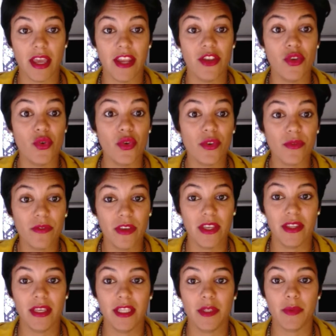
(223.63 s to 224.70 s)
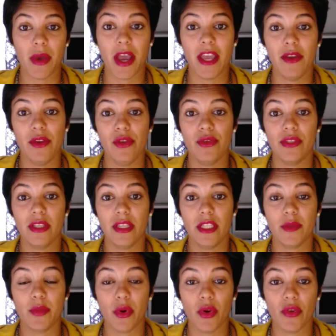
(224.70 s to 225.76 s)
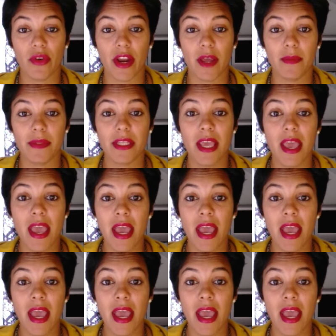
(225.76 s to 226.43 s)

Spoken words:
and your feelings behind using these programs